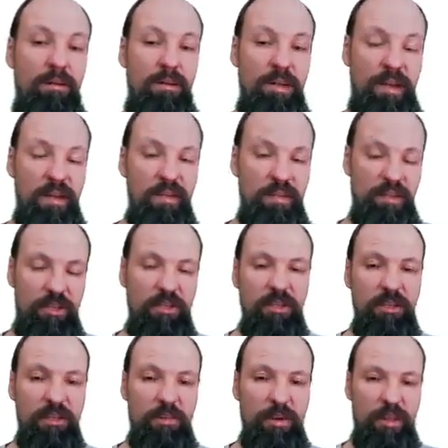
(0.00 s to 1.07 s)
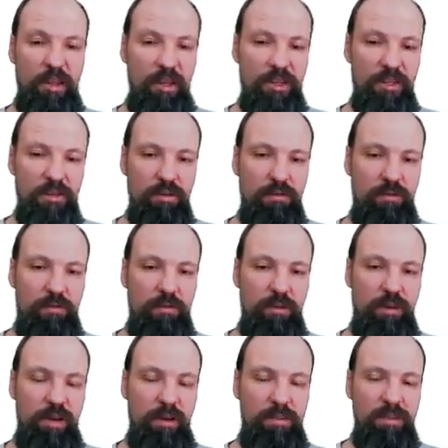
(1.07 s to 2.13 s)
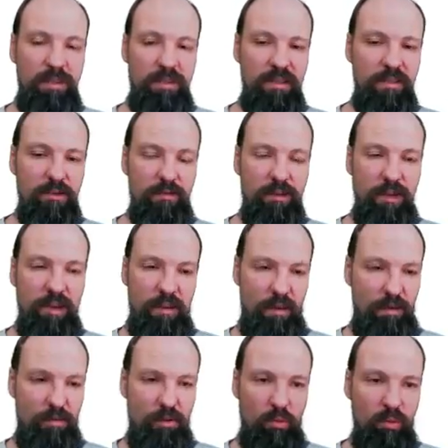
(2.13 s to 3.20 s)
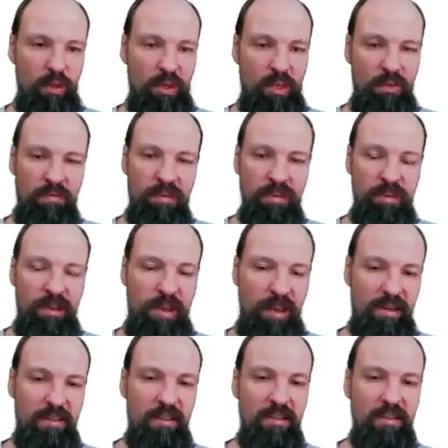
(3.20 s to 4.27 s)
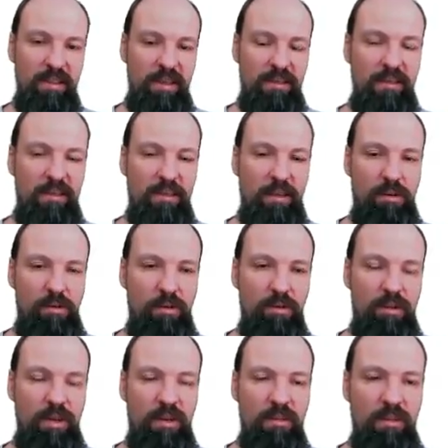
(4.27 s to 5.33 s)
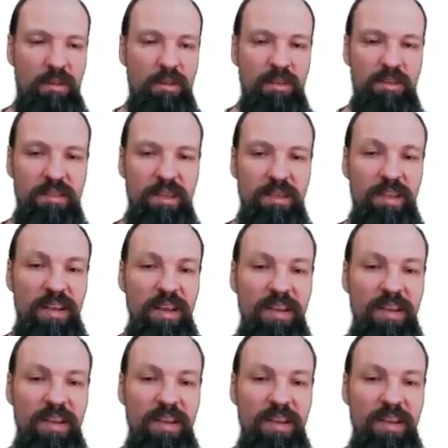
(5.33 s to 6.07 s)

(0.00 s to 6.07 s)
the conditional expectation of epsilons of the error term given axis is 0. The other thing is that